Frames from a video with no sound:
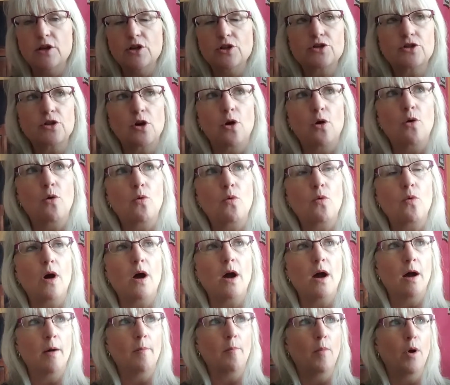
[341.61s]
So
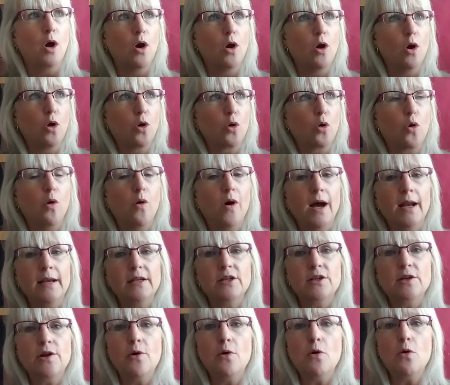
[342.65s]

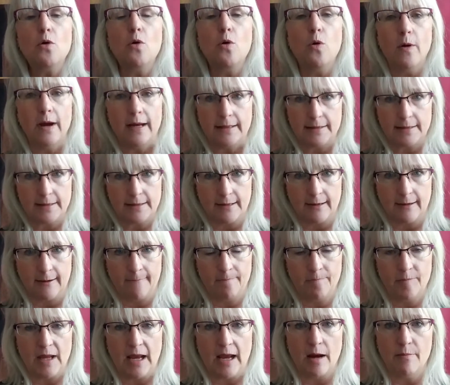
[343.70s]
cuánto cuesta,
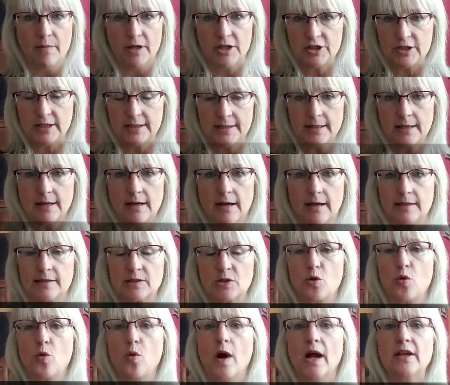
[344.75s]
how much does it cost?
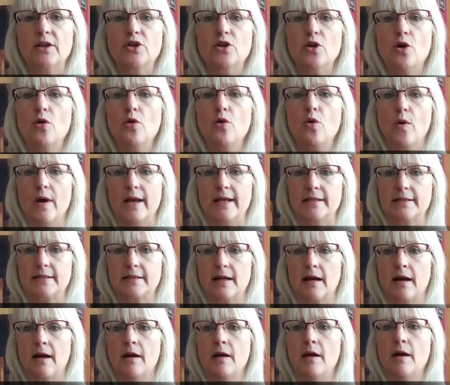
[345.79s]
Cuánto
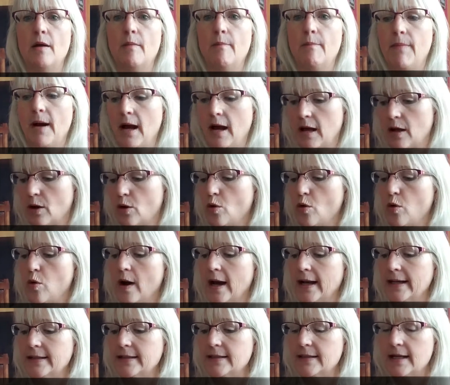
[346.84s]
cuesta. But
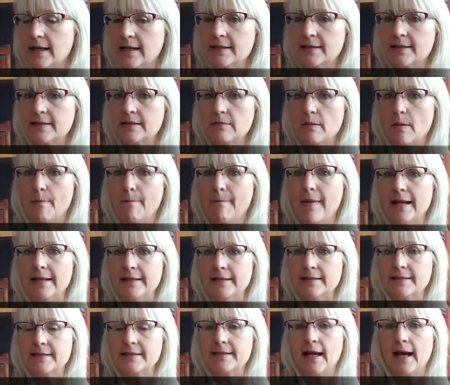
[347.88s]
cuántas
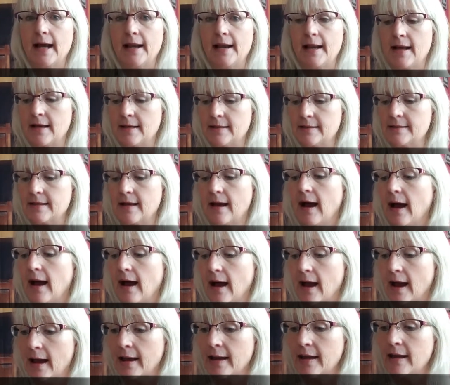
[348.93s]
manzanas
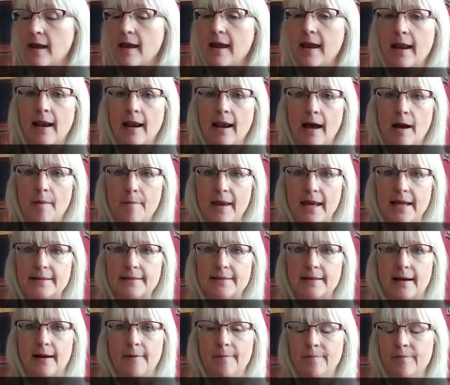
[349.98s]
hay en la
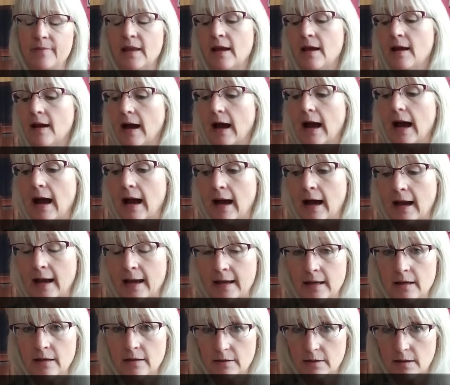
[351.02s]
mesa?
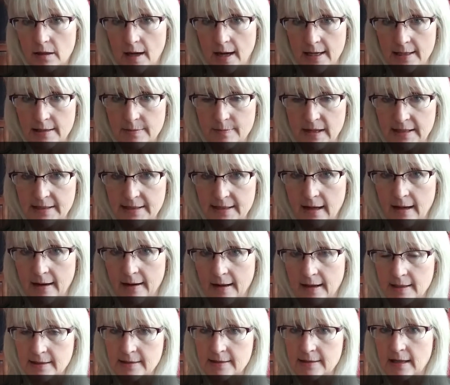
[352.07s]
Hay tres
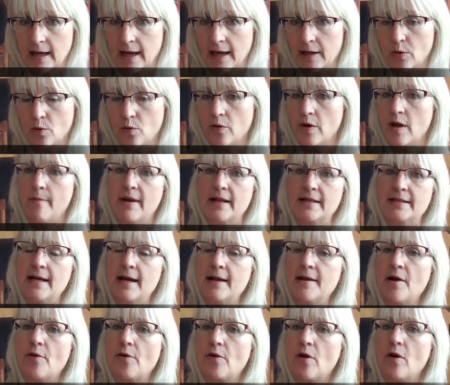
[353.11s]
manzanas. Hay una
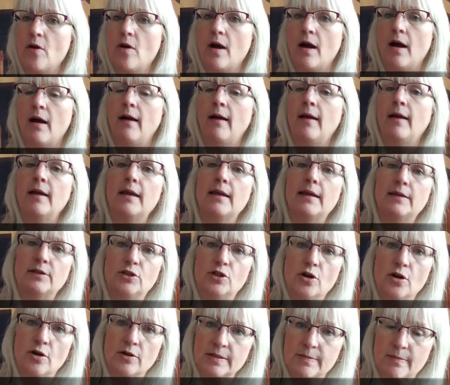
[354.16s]
manzana roja y
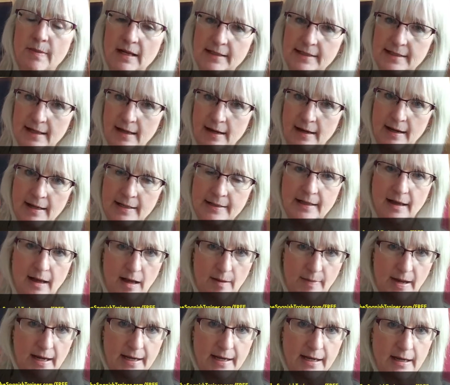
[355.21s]
dos manzanas
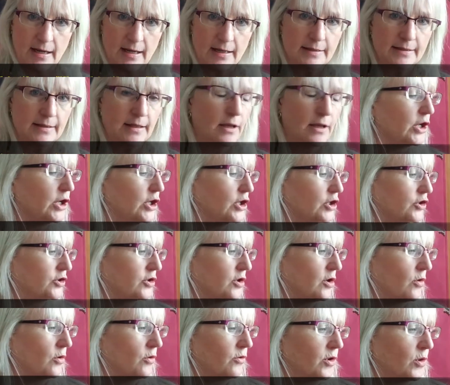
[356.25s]
amarillas.
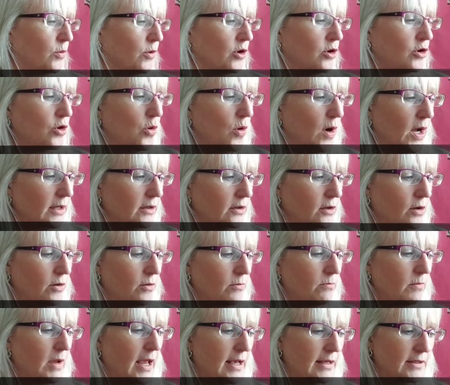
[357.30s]
So the word
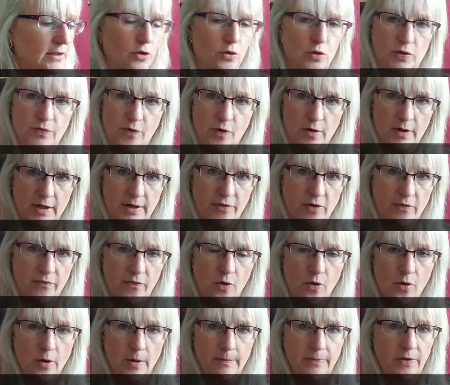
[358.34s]
cuánto has those four different
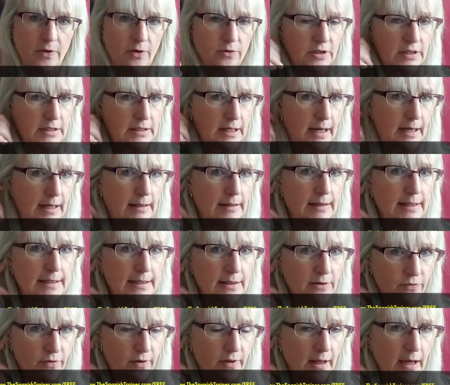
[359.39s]
forms, so just kind of
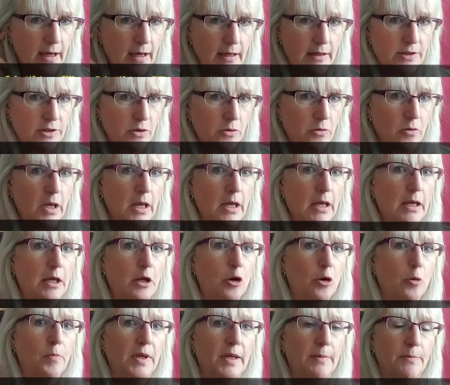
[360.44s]
listen for that as you
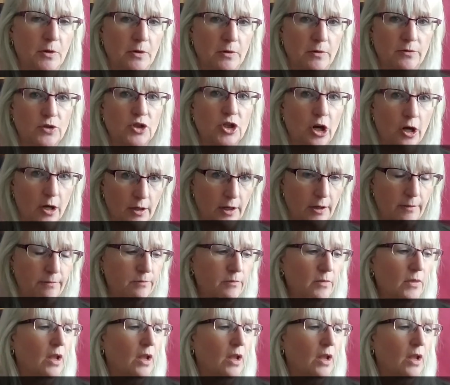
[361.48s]
hear people talking.